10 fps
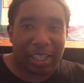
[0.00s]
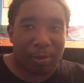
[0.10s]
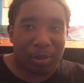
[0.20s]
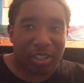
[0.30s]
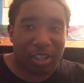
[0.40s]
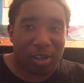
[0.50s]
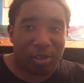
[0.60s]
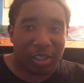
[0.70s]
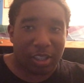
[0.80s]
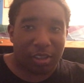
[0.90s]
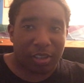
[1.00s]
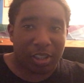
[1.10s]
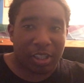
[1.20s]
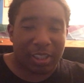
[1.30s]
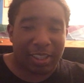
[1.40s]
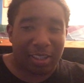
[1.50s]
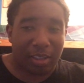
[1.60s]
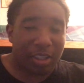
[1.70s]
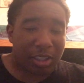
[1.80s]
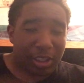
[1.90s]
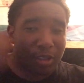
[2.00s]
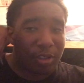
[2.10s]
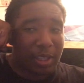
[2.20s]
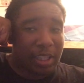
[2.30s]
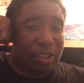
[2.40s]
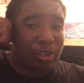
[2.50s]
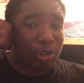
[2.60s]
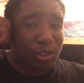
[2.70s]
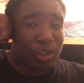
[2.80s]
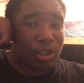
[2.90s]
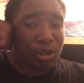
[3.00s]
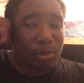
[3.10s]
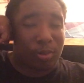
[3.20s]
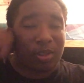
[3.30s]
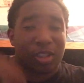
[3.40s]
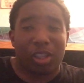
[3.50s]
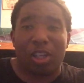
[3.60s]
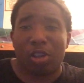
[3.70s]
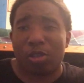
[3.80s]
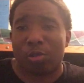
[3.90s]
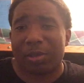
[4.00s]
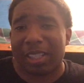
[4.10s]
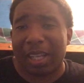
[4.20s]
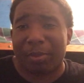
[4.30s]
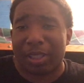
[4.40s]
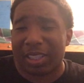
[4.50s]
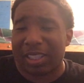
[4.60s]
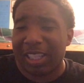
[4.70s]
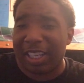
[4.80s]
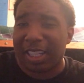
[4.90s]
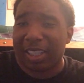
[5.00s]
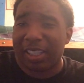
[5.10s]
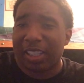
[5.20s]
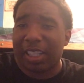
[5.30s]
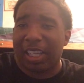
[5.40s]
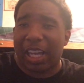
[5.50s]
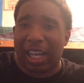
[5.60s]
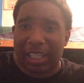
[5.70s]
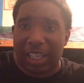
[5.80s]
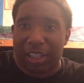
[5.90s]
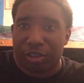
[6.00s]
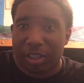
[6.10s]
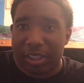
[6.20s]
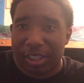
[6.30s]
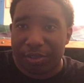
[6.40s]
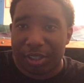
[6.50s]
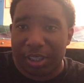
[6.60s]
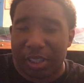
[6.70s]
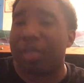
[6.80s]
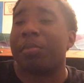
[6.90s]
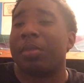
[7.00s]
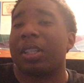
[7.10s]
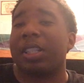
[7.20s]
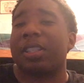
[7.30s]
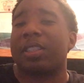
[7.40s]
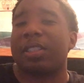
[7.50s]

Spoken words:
it wasn't on there until a year later or so. So, with that being said, I can't trust everything, but